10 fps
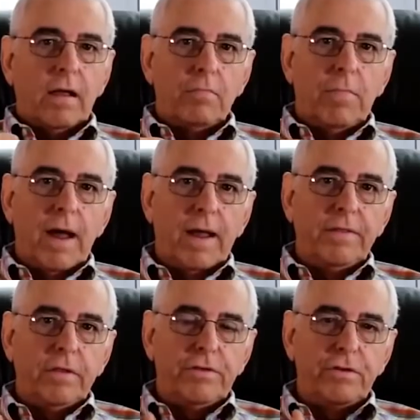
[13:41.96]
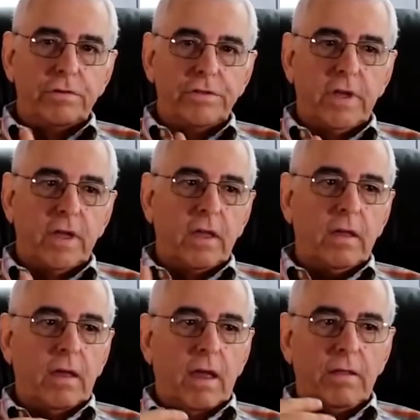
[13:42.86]
combined the
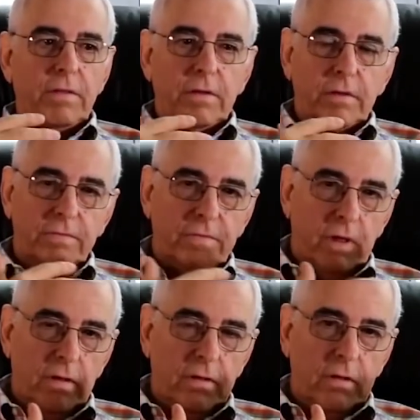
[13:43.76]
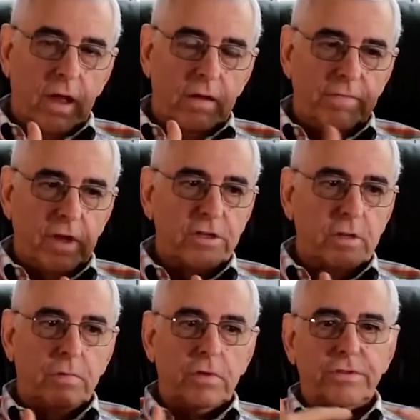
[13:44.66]
juicing and a lot of
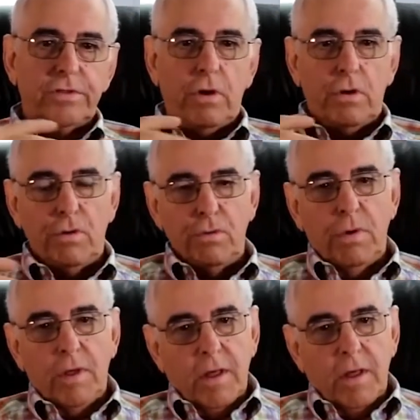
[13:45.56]
vegetables, no